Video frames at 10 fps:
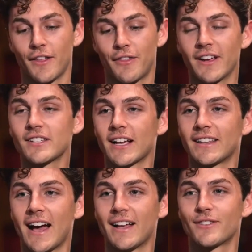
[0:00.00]
things
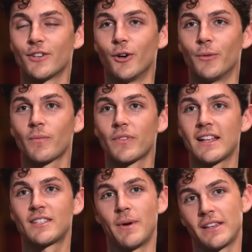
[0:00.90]
like that. So
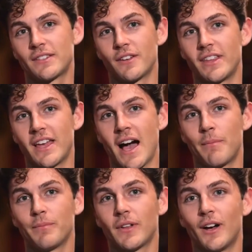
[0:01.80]
that's the basis of the
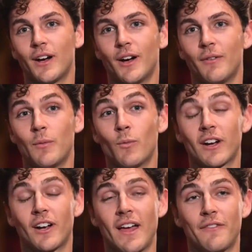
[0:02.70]
app. I've been
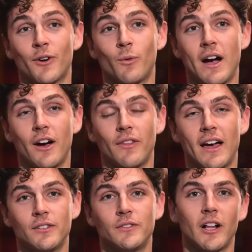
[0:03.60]
working on that for a while
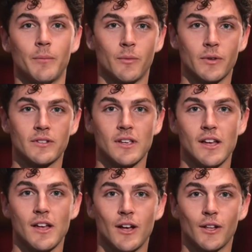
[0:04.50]
now. Development was
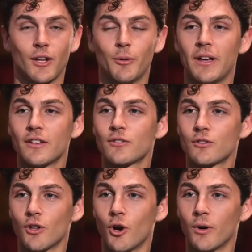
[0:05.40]
a little bit
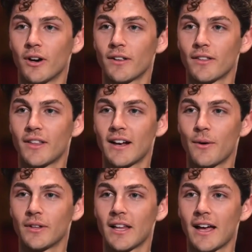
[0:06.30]
slower than
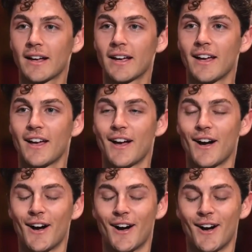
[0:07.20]
I would like,
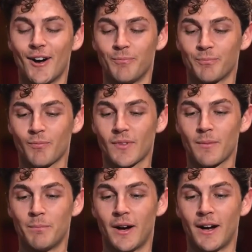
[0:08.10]

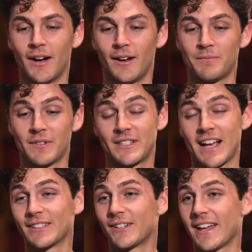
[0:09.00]
but it's
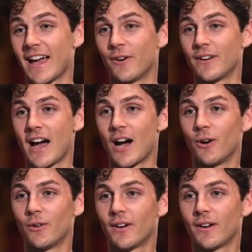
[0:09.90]
technically out
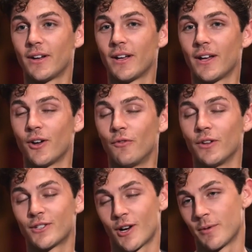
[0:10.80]
now, and
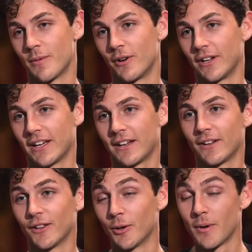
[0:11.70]
hopefully start promoting it
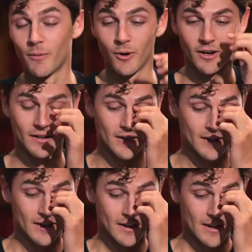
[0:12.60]
a little bit more
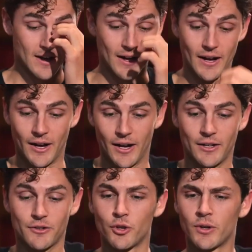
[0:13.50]

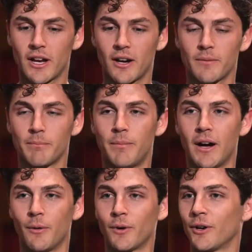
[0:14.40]
soon here,
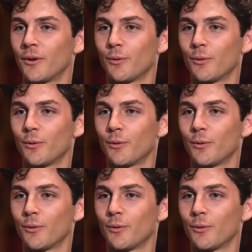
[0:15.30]
but we're